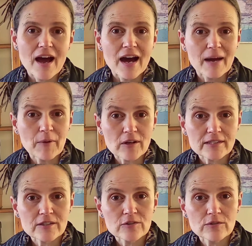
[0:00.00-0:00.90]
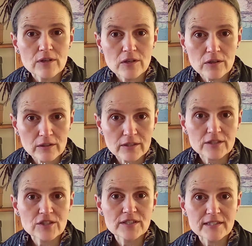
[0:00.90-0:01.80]
I'm asking you to look
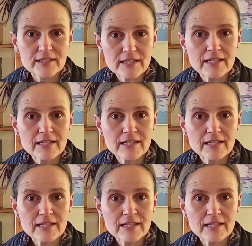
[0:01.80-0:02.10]
to see,